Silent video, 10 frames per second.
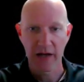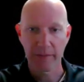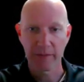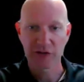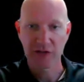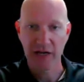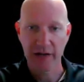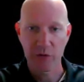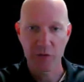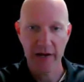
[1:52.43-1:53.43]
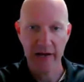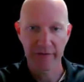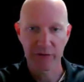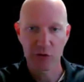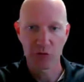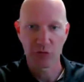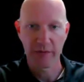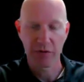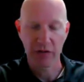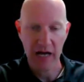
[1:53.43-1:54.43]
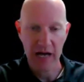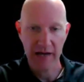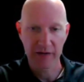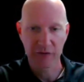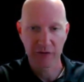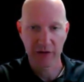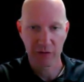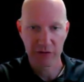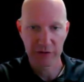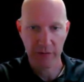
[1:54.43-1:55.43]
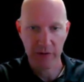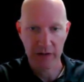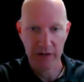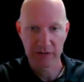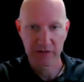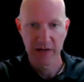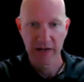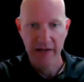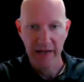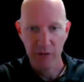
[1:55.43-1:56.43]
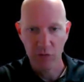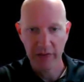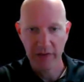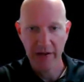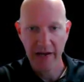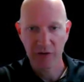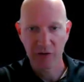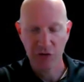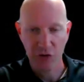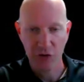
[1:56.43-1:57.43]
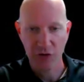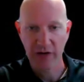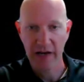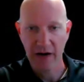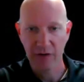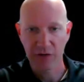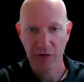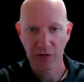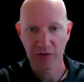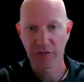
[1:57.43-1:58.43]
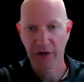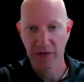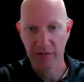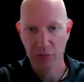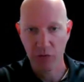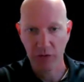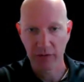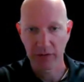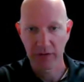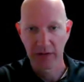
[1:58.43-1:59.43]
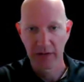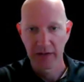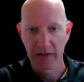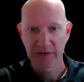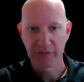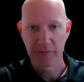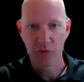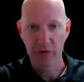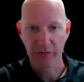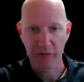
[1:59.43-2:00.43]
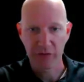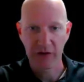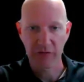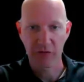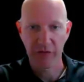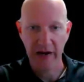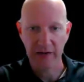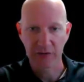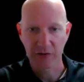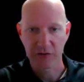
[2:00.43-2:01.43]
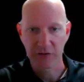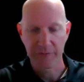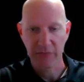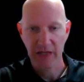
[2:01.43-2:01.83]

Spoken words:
how much time you have to reply to their response, and when the matter is heard and how it's heard is very important. It's important for several factors,